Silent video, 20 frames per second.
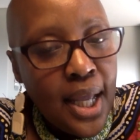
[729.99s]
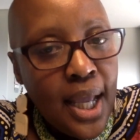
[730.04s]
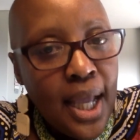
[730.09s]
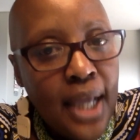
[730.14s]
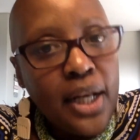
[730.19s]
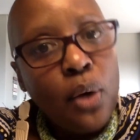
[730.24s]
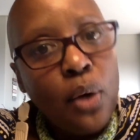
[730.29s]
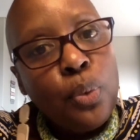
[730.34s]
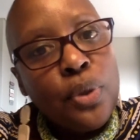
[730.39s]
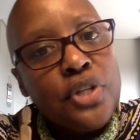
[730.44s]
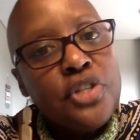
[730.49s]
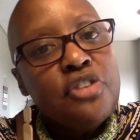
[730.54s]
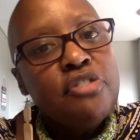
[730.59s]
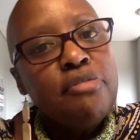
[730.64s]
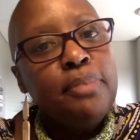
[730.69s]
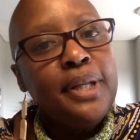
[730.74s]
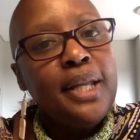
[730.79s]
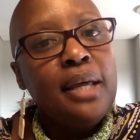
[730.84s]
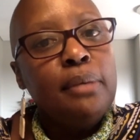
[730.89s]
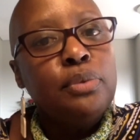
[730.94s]
And I wouldn't have
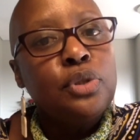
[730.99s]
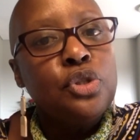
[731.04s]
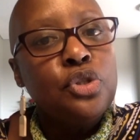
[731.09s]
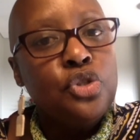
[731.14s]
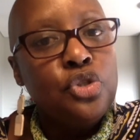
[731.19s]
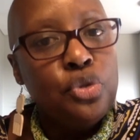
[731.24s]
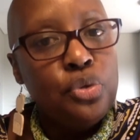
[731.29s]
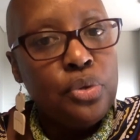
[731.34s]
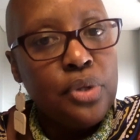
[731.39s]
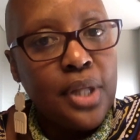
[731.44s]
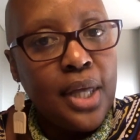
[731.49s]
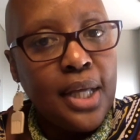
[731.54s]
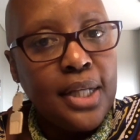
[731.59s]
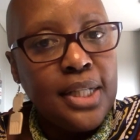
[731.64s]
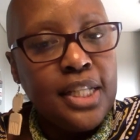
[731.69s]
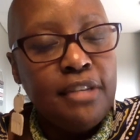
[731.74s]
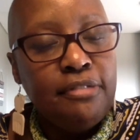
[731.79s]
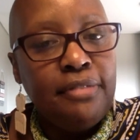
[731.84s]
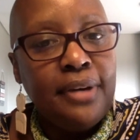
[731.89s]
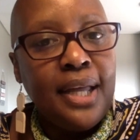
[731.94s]
been able to do
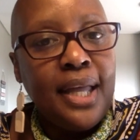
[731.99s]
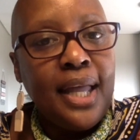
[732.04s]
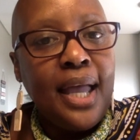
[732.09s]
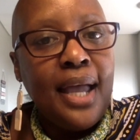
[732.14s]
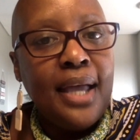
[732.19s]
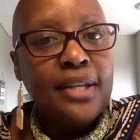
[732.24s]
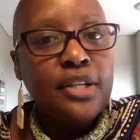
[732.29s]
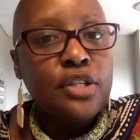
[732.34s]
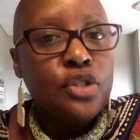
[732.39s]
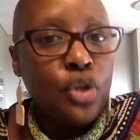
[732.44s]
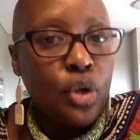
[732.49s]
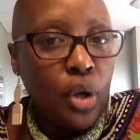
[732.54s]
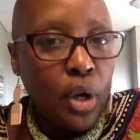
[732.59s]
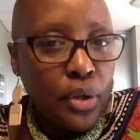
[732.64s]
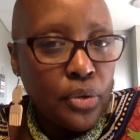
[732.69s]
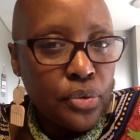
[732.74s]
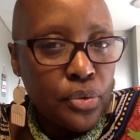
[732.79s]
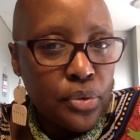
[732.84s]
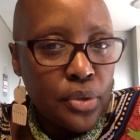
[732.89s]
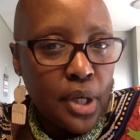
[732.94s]
that if I hadn't
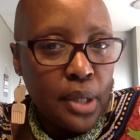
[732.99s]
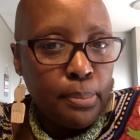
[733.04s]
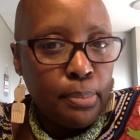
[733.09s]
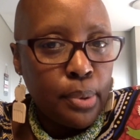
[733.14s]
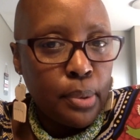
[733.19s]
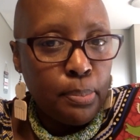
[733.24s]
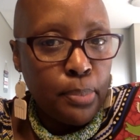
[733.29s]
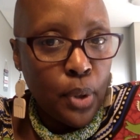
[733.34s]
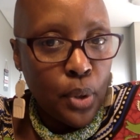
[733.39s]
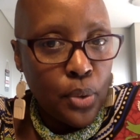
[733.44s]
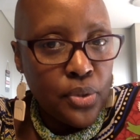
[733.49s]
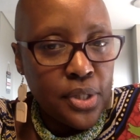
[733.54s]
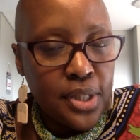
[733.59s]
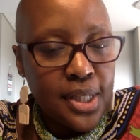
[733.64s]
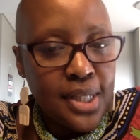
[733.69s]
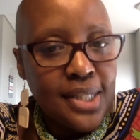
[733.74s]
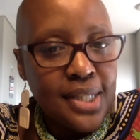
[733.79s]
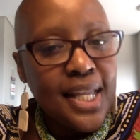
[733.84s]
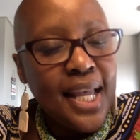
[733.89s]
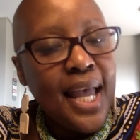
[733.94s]
gone through that
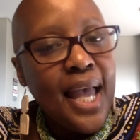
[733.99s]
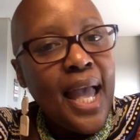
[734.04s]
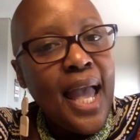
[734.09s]
process